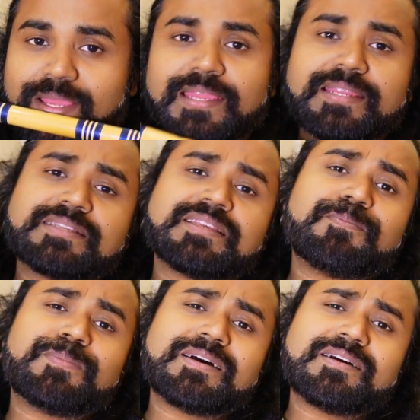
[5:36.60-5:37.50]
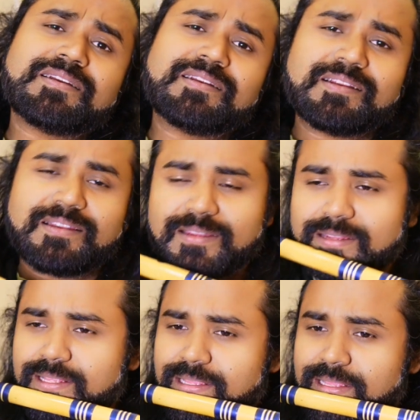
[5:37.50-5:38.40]
It is upper.
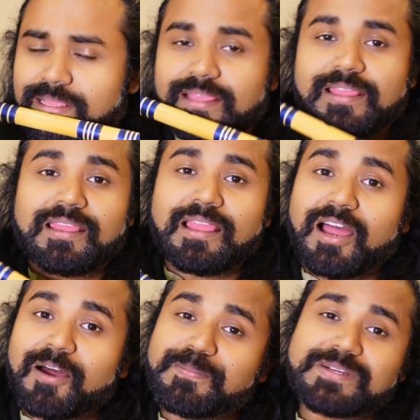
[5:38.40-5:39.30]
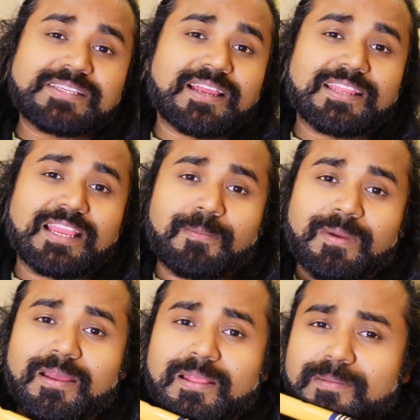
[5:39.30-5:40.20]
Upper sa re ga
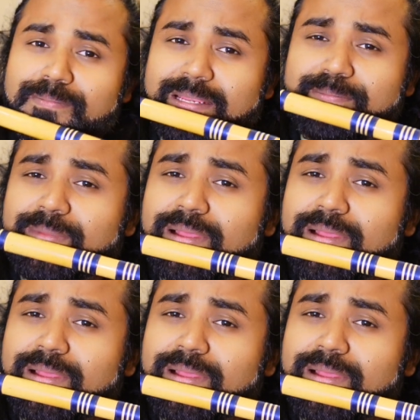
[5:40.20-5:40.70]
ma. But